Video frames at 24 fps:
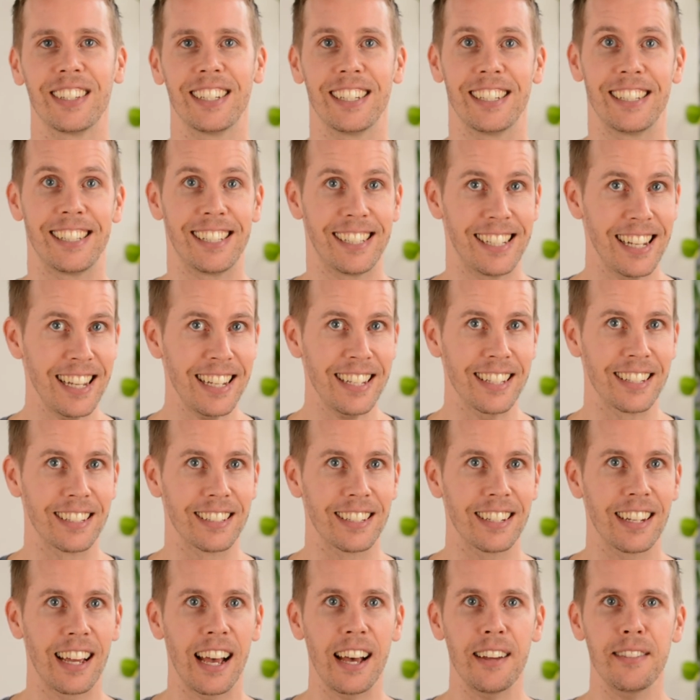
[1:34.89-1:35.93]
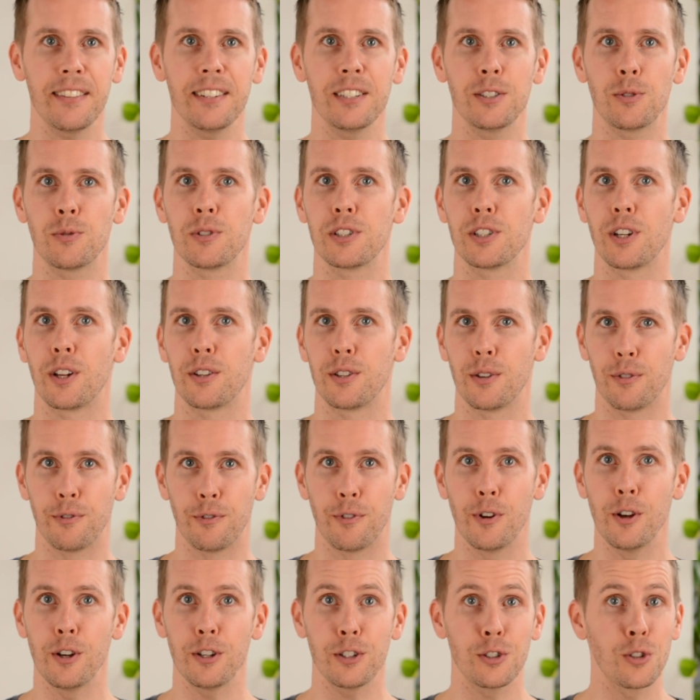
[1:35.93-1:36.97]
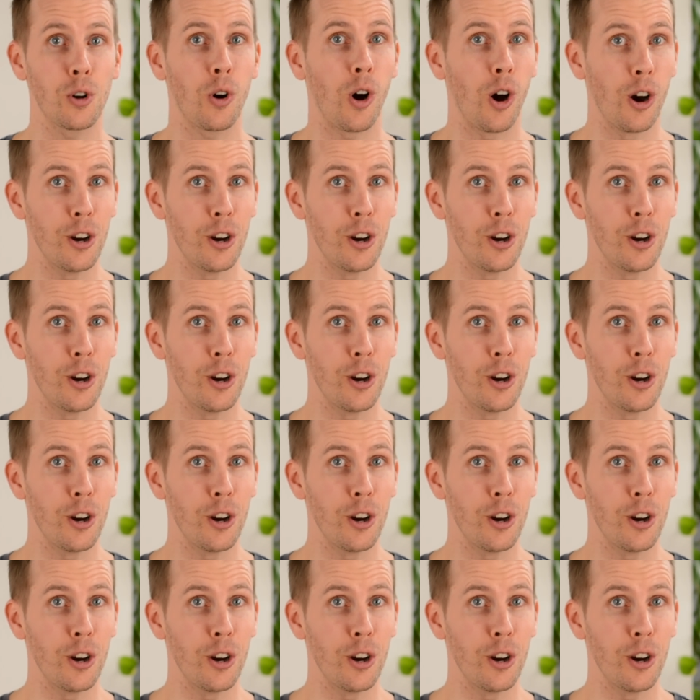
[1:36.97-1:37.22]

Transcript: Second, Athens was not the first or